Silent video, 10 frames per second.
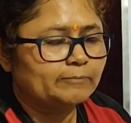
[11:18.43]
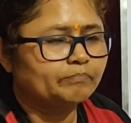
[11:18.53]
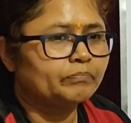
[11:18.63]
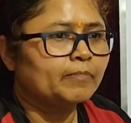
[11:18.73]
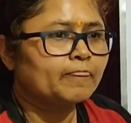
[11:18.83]

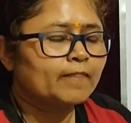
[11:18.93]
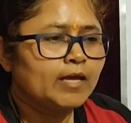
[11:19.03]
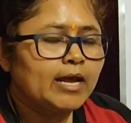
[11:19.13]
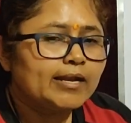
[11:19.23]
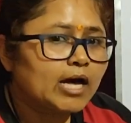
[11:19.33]
Now,
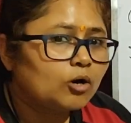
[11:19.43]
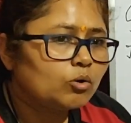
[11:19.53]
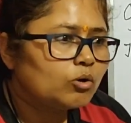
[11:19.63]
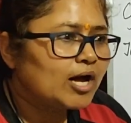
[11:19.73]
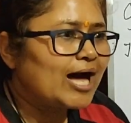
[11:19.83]
how
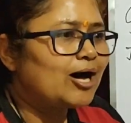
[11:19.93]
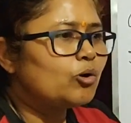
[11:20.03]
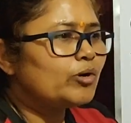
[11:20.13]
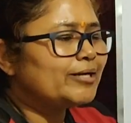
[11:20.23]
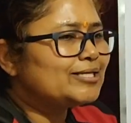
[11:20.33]
it is
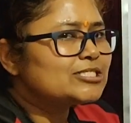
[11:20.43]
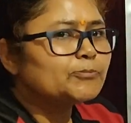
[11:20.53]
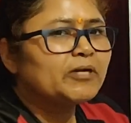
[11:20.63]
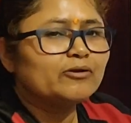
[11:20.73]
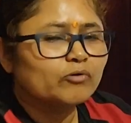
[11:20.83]
being
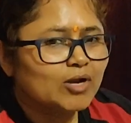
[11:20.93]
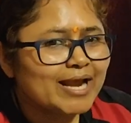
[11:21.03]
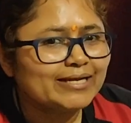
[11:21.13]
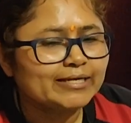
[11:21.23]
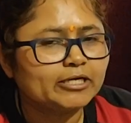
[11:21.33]
related
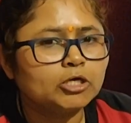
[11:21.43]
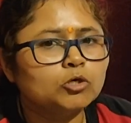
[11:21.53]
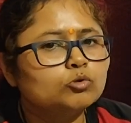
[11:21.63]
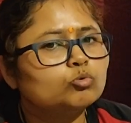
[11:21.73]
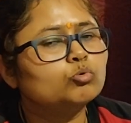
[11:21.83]
to
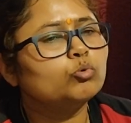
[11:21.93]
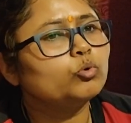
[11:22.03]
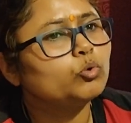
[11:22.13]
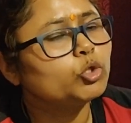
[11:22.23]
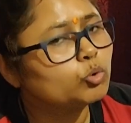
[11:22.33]
the
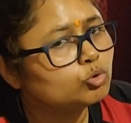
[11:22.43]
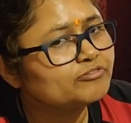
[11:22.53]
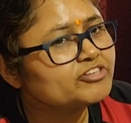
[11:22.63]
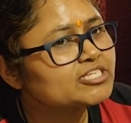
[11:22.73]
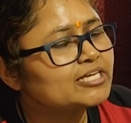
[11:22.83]
physical
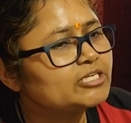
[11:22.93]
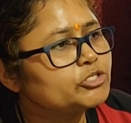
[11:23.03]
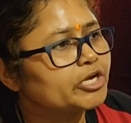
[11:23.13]
education.